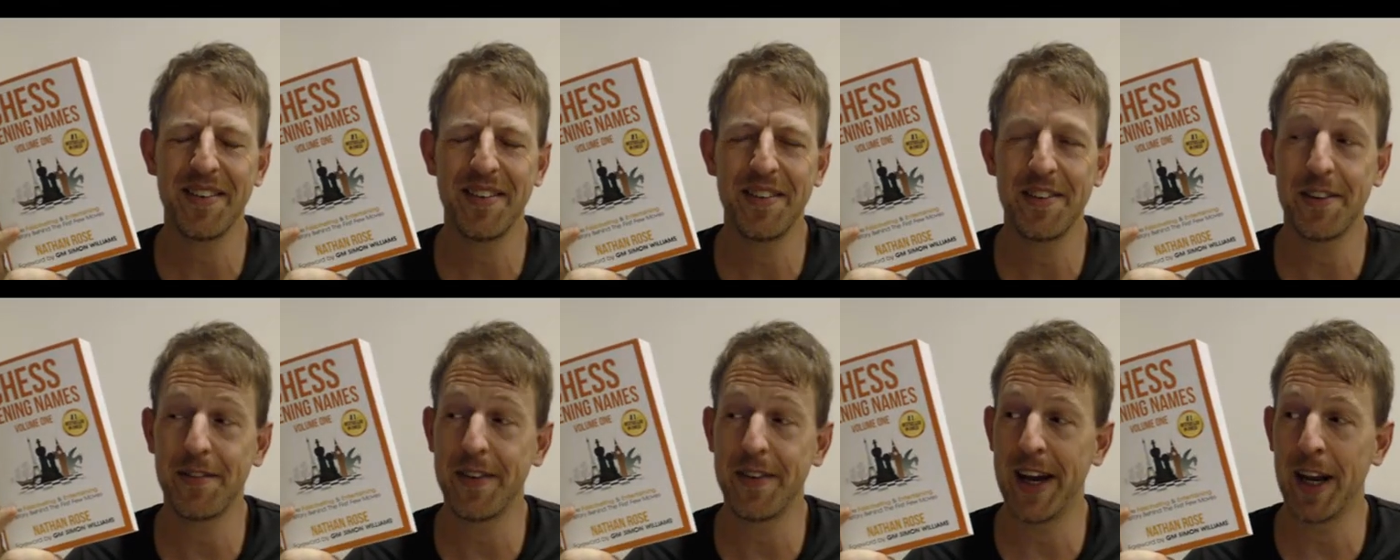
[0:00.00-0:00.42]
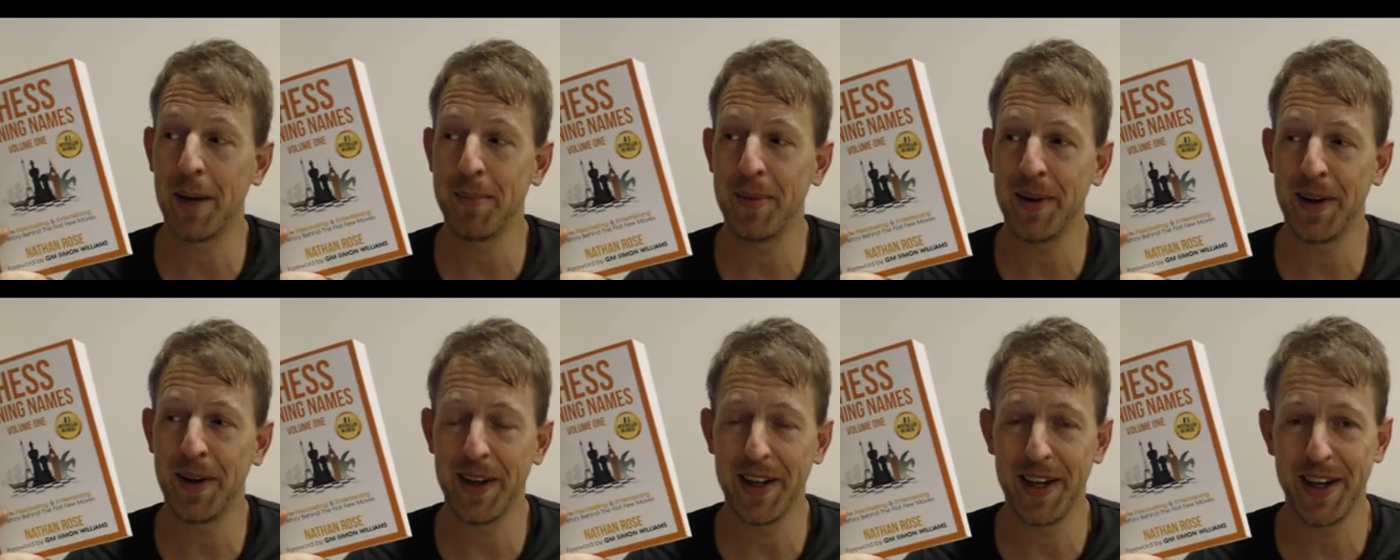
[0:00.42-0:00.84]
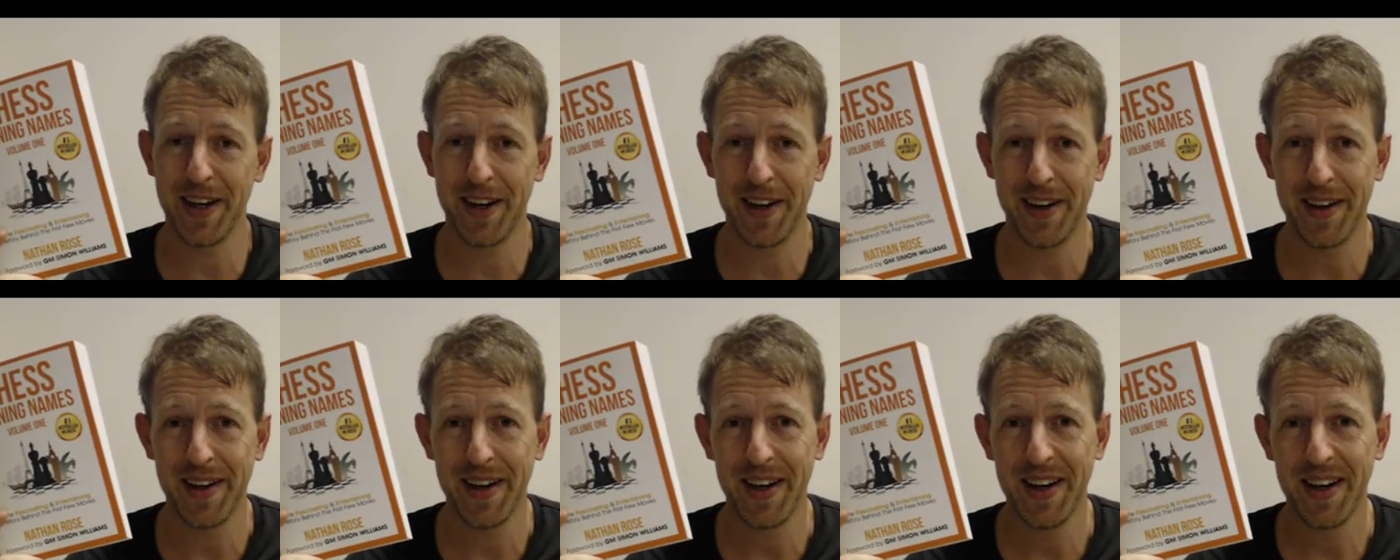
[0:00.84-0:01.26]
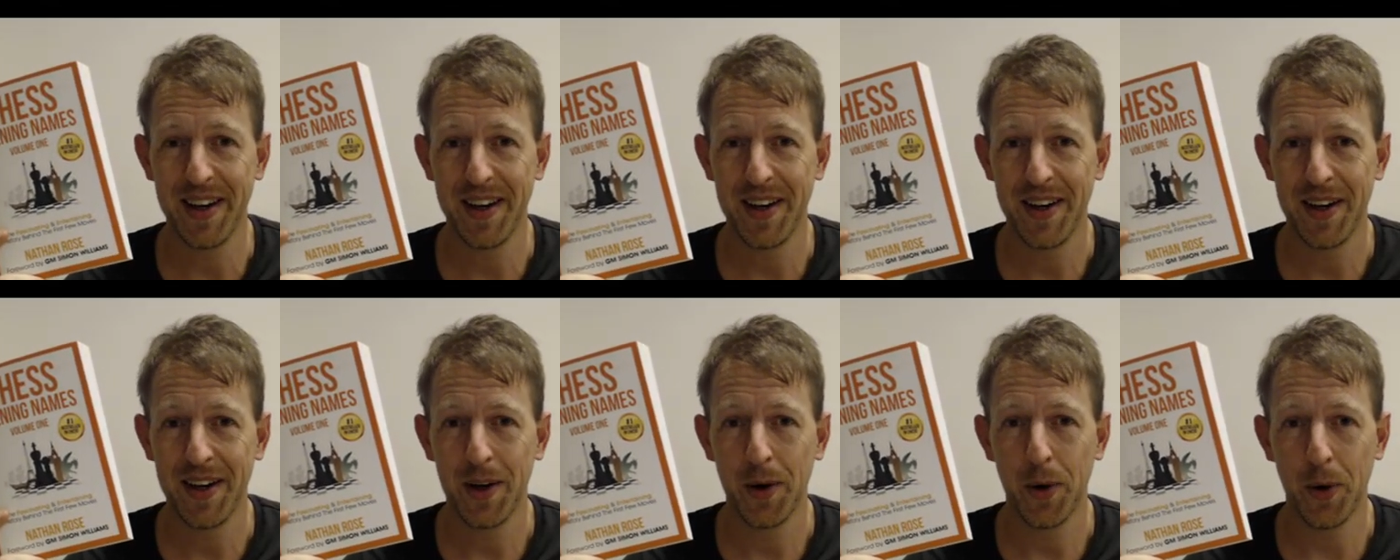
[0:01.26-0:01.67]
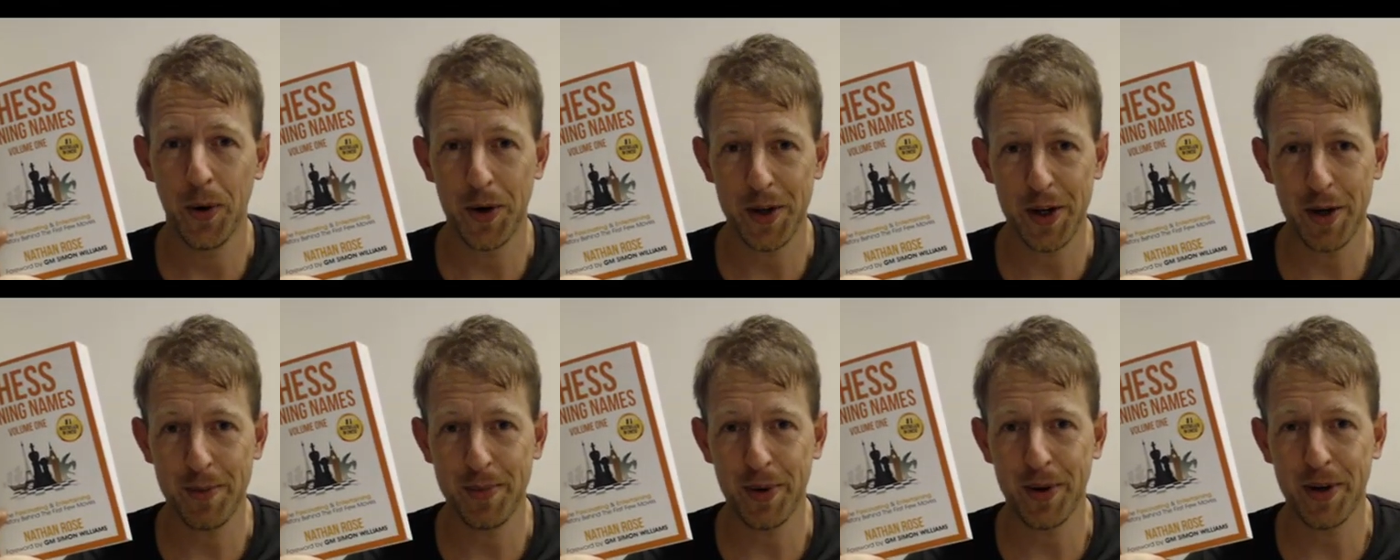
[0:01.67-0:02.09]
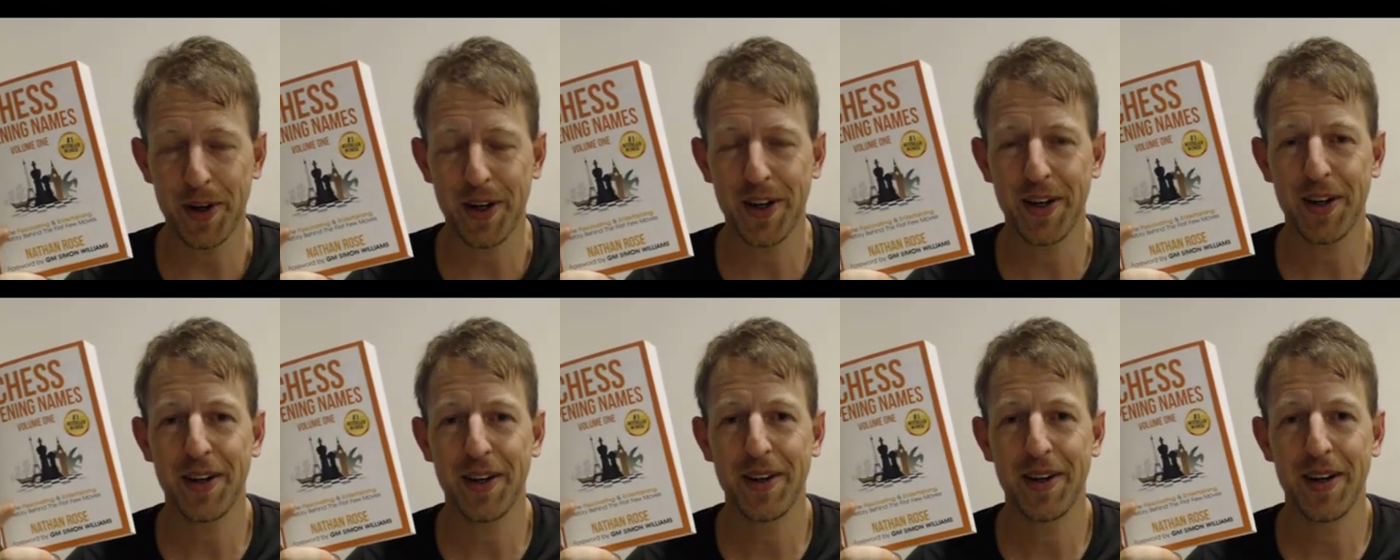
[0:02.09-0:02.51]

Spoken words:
It's available in audiobook,